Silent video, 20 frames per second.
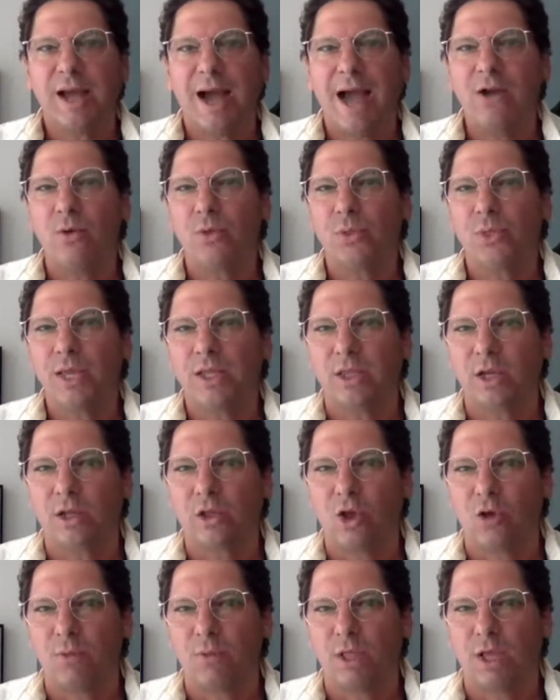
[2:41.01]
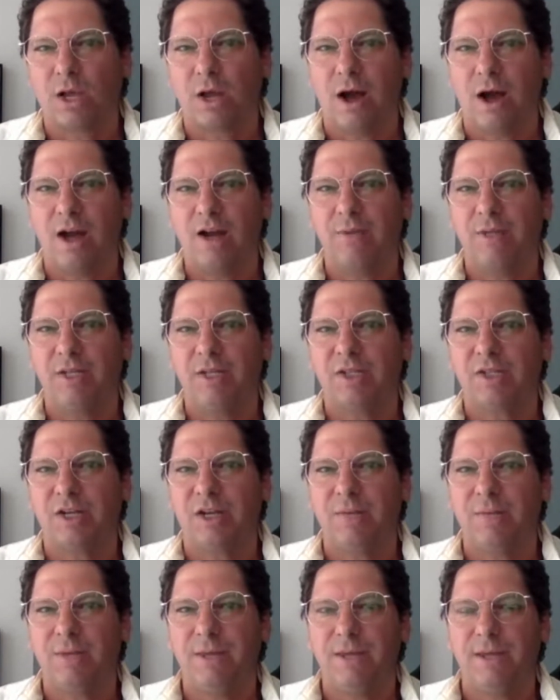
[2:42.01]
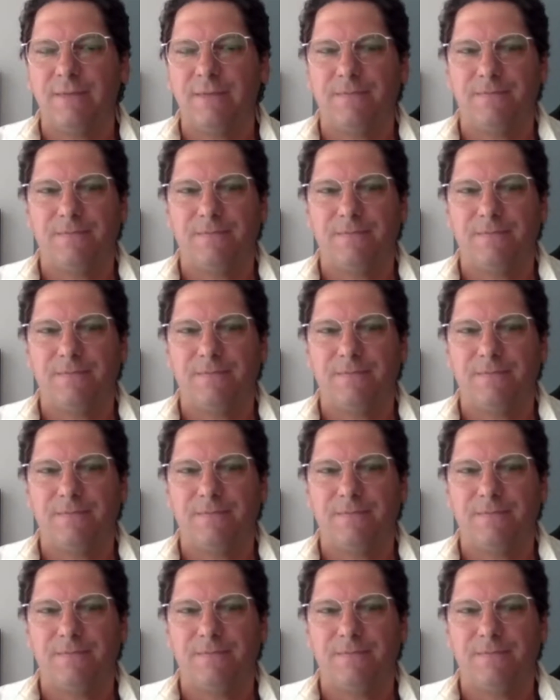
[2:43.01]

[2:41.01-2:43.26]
I don't think the global economy is going to be